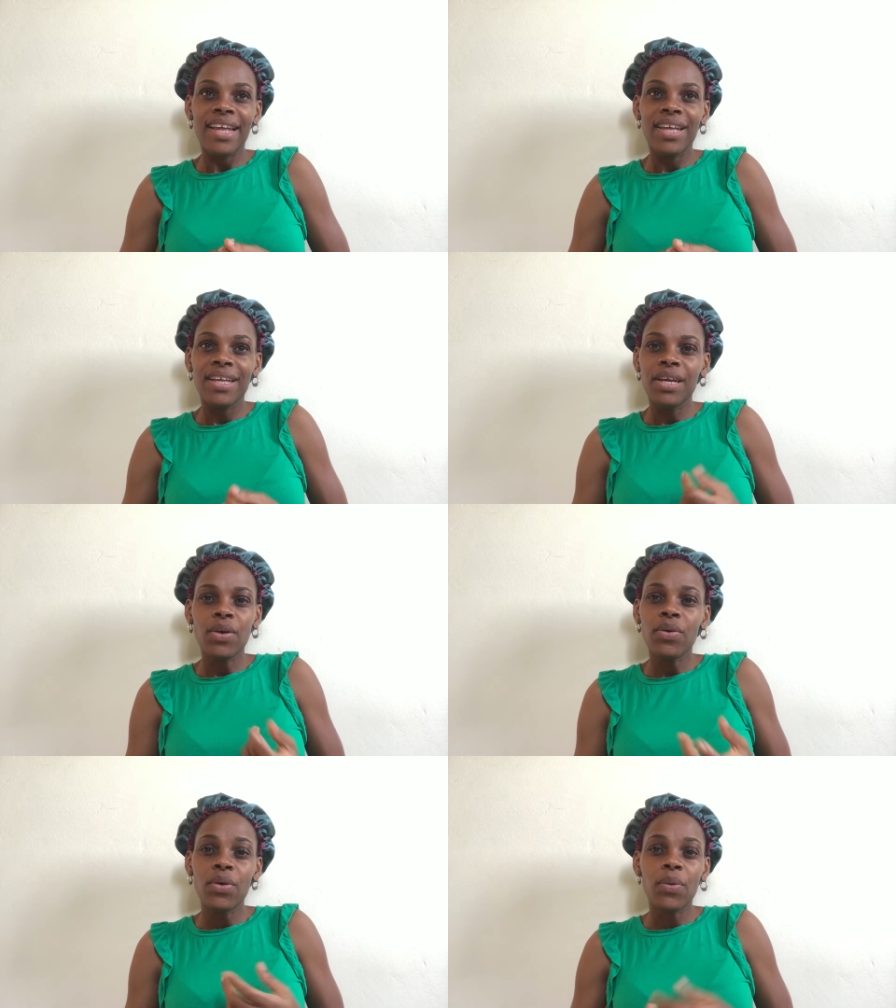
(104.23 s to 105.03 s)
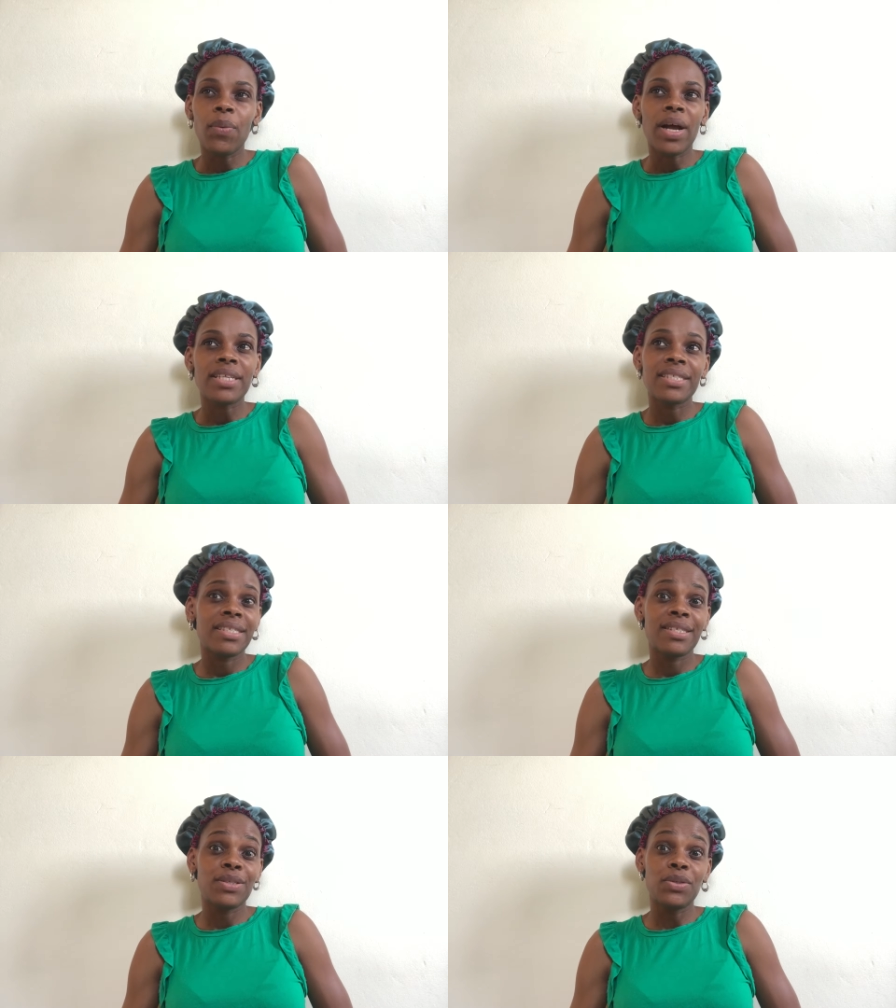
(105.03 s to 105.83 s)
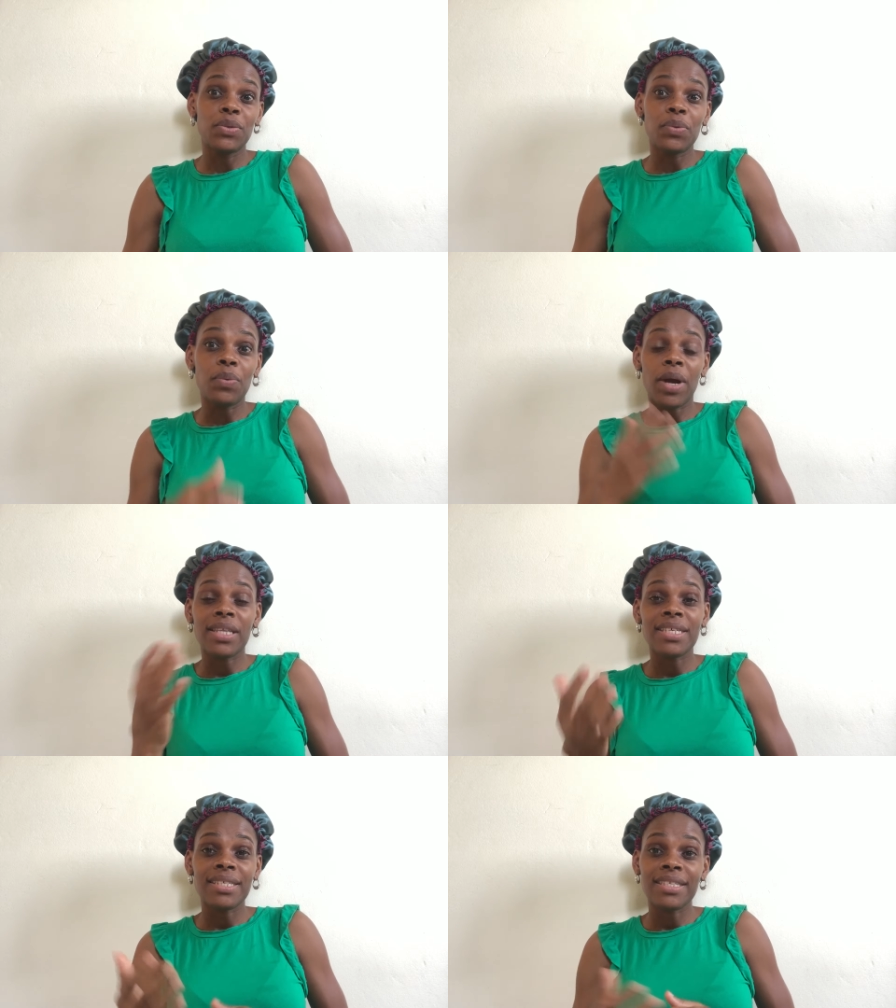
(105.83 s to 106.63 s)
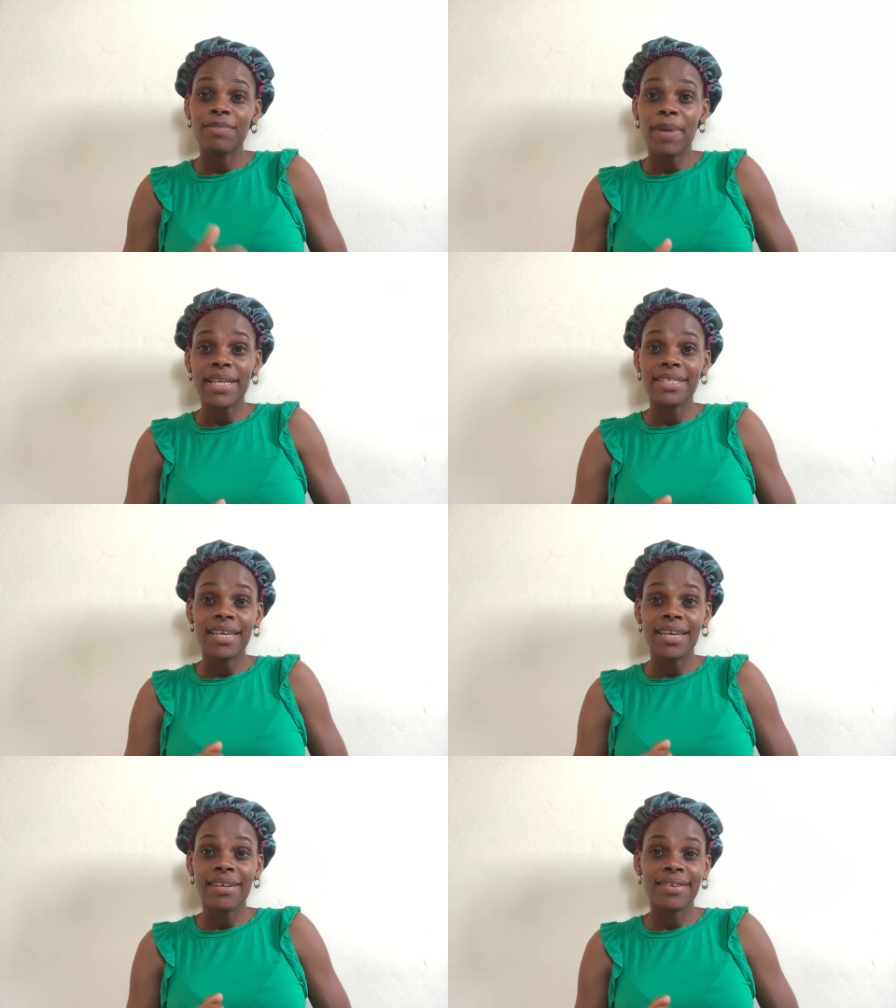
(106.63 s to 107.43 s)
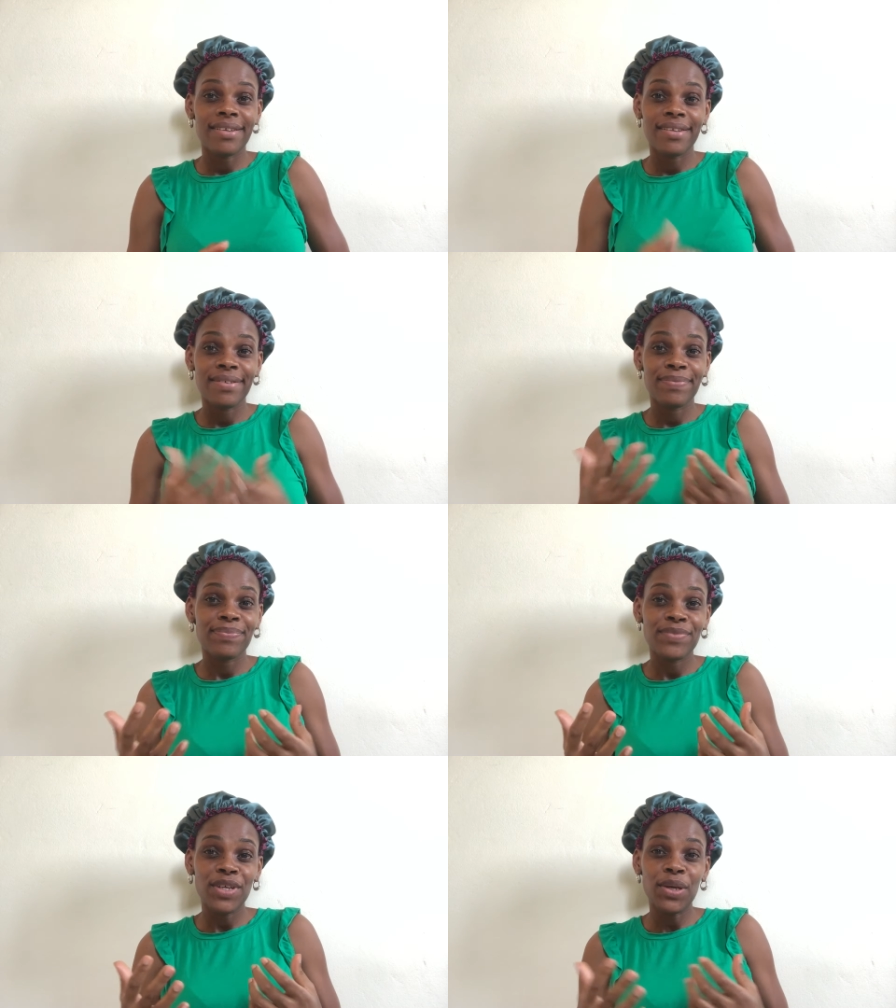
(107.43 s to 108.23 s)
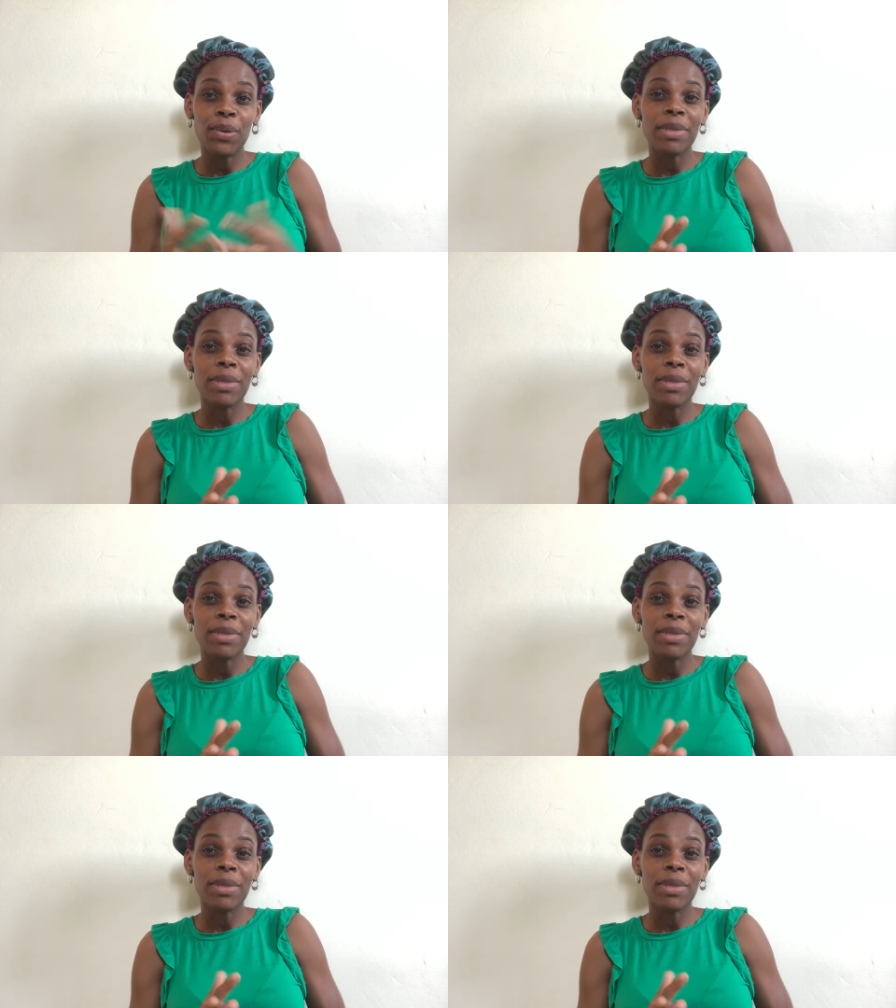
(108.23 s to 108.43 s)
you don't know what to do, what is expected, you know.